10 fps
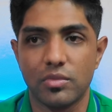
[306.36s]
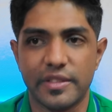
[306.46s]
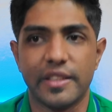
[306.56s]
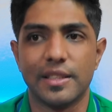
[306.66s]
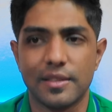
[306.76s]

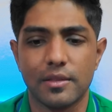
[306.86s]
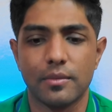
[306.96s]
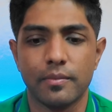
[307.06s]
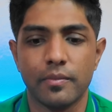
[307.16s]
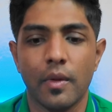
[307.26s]
sense.
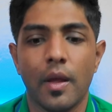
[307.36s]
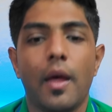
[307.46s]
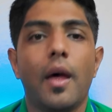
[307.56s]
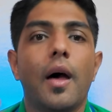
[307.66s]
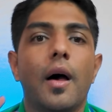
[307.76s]

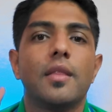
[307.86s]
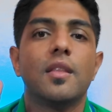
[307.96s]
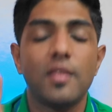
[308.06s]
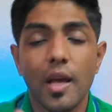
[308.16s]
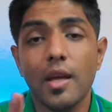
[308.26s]

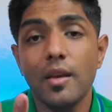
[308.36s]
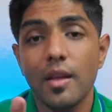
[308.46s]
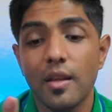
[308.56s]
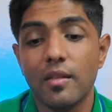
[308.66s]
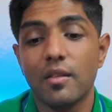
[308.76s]
The
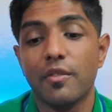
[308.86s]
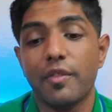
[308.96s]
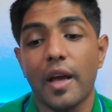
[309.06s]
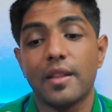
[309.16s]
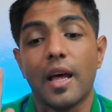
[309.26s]
second is the
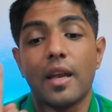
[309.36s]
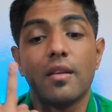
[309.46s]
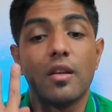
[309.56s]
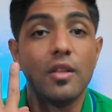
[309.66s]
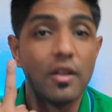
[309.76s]
fact
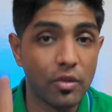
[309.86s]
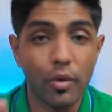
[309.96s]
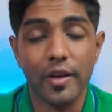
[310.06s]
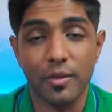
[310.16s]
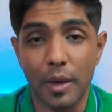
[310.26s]
that there's
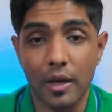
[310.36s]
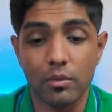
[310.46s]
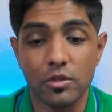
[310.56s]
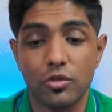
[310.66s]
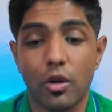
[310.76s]
no
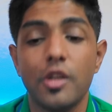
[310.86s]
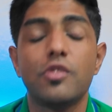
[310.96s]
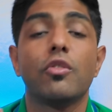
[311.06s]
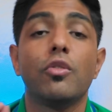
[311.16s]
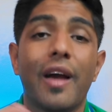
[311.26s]
expandable storage,
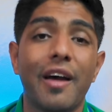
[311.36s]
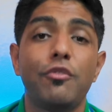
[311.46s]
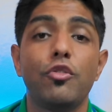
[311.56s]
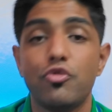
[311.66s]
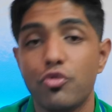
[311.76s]
so you
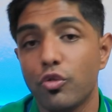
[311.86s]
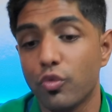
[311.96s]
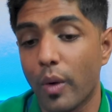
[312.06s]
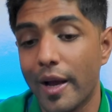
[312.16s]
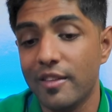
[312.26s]
have to
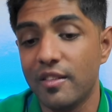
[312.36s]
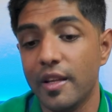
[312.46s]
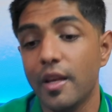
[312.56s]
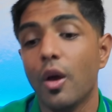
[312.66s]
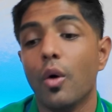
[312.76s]
choose
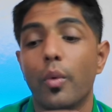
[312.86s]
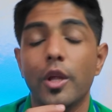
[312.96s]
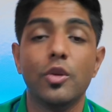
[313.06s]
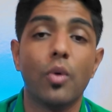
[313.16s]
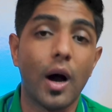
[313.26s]
wisely
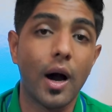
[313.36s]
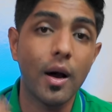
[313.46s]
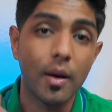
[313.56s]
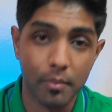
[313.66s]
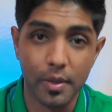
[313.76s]
when you
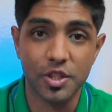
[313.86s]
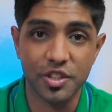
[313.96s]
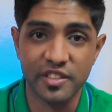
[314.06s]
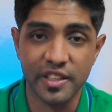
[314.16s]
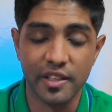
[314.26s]
are
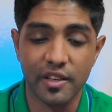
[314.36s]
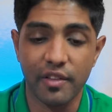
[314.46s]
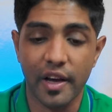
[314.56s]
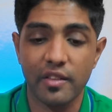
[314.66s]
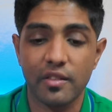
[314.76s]
purchasing the
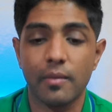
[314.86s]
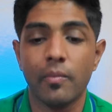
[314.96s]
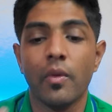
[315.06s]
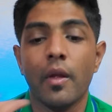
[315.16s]
device.